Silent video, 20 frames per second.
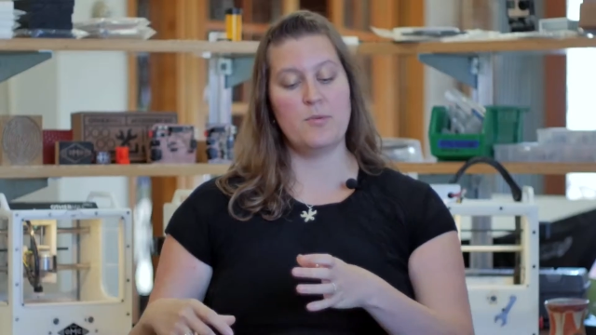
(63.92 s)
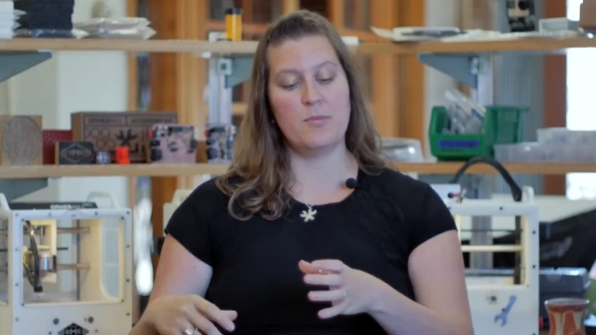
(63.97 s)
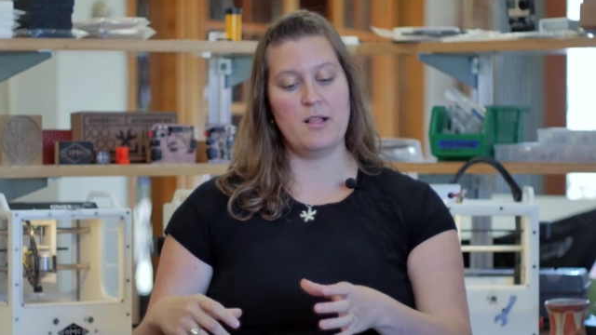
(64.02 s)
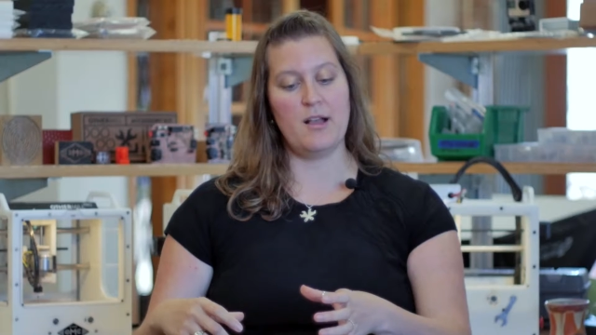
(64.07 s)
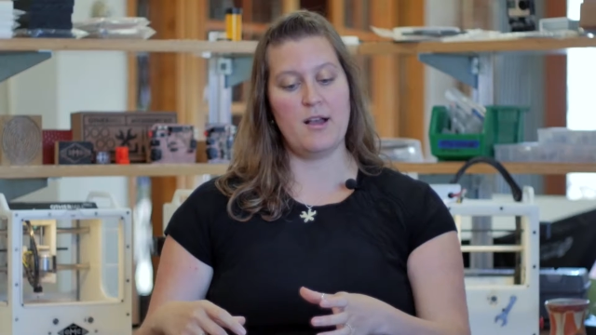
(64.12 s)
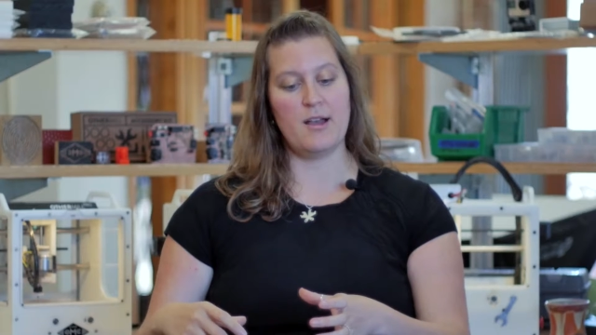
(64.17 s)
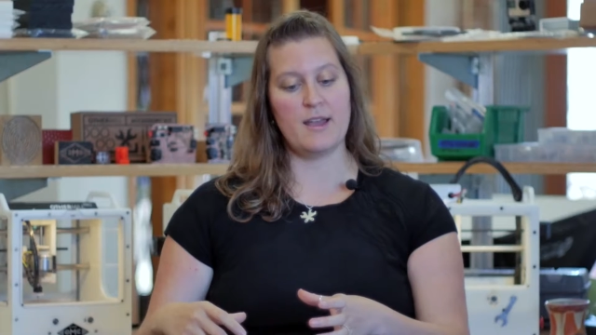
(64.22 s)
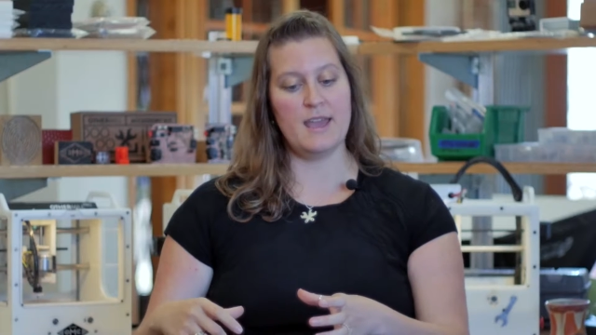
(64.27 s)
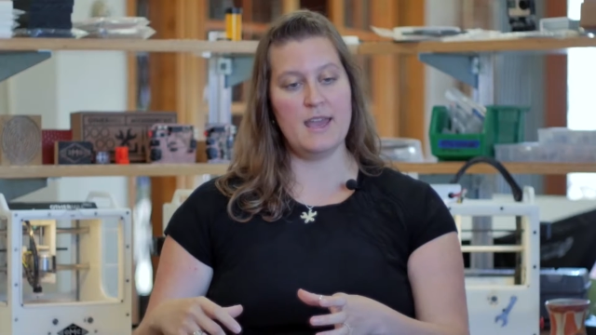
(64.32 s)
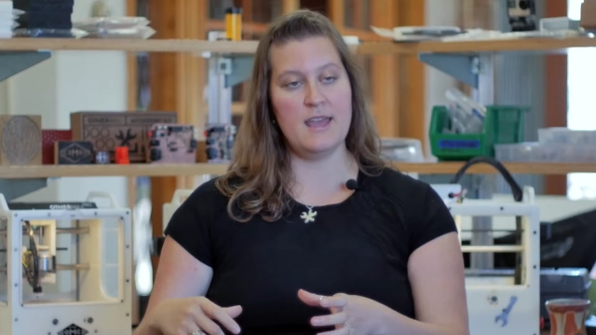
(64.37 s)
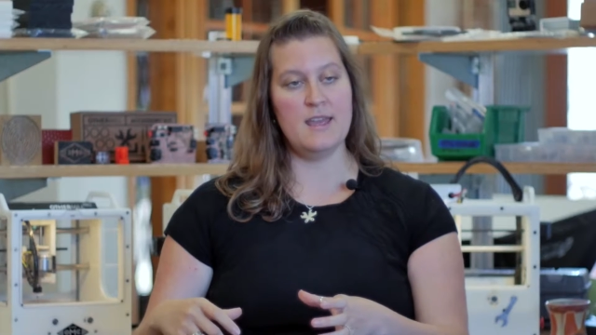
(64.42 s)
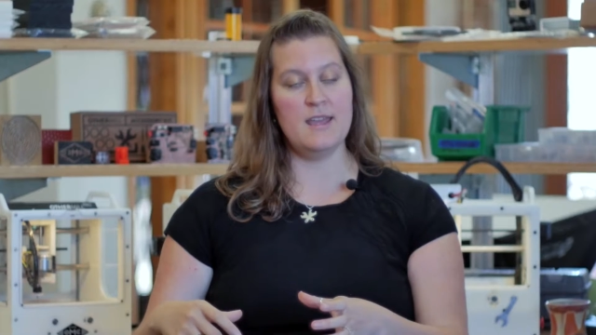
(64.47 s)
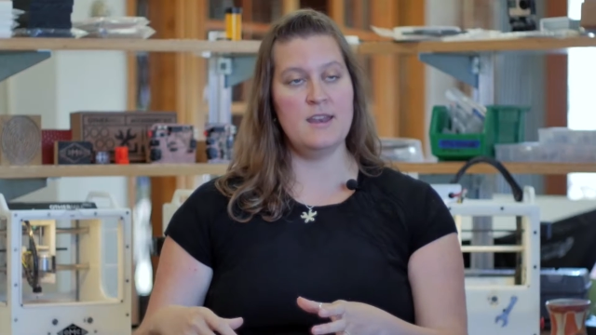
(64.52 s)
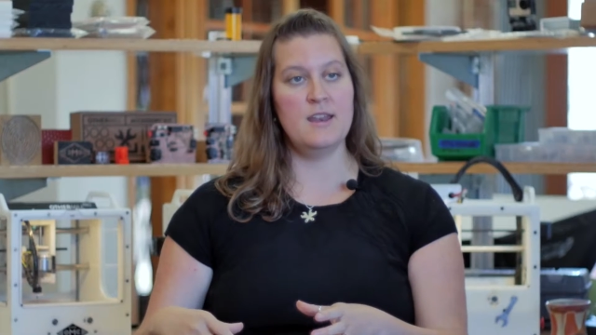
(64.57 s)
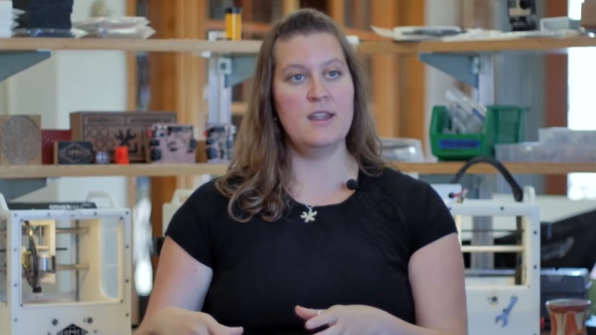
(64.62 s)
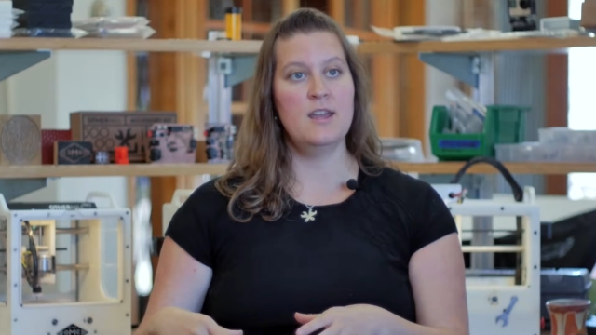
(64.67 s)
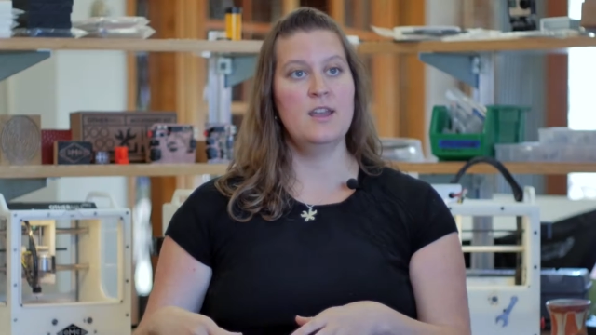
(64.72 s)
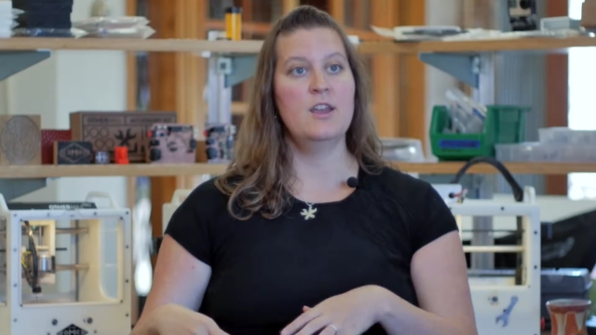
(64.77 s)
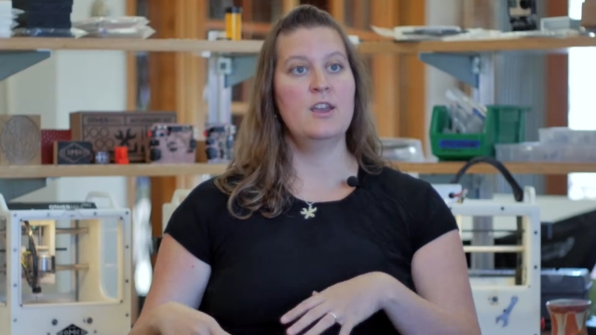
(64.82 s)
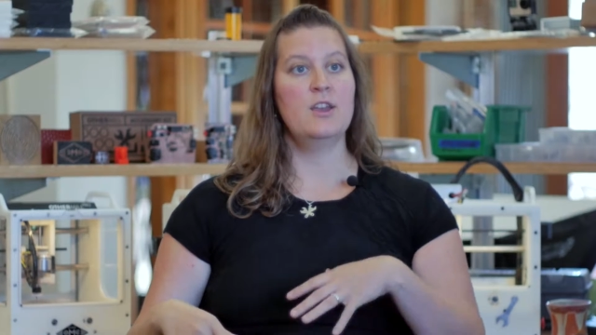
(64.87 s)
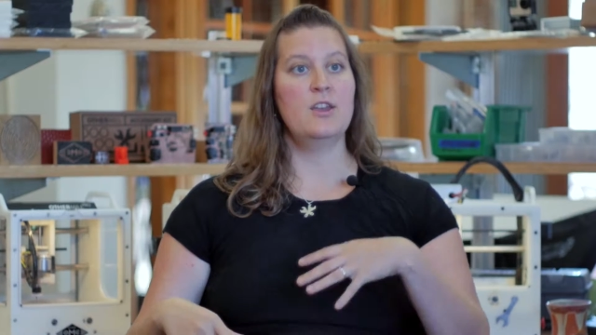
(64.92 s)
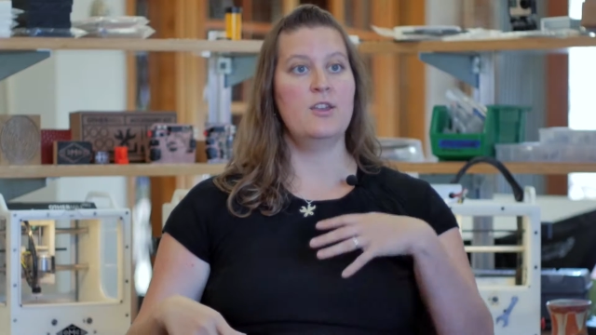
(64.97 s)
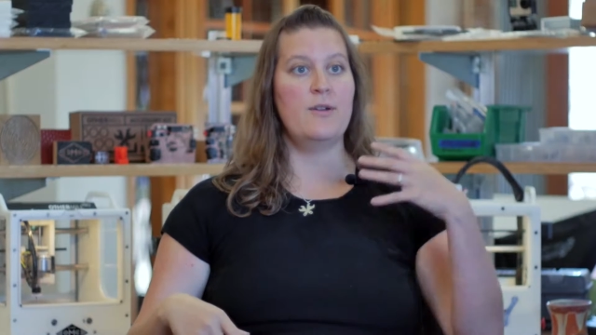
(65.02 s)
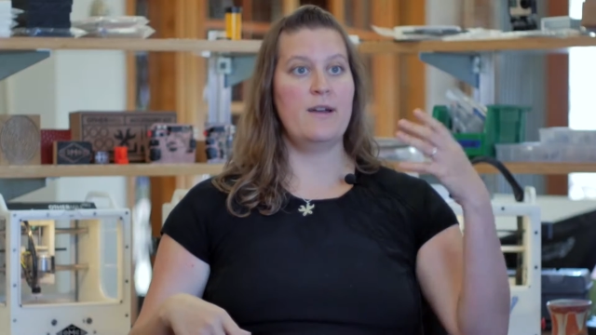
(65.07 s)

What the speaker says: a block in,